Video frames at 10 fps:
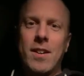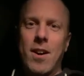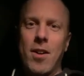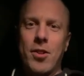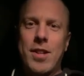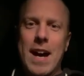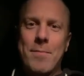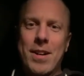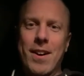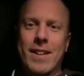all the
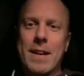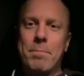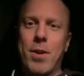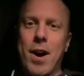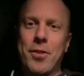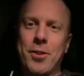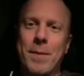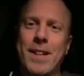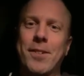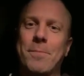time and not get bothered
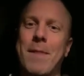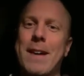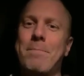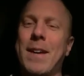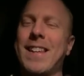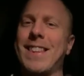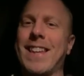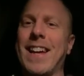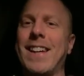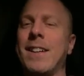because my big
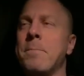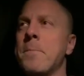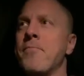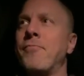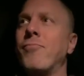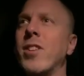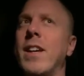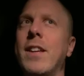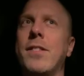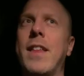thing
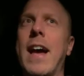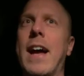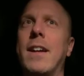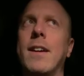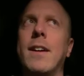is that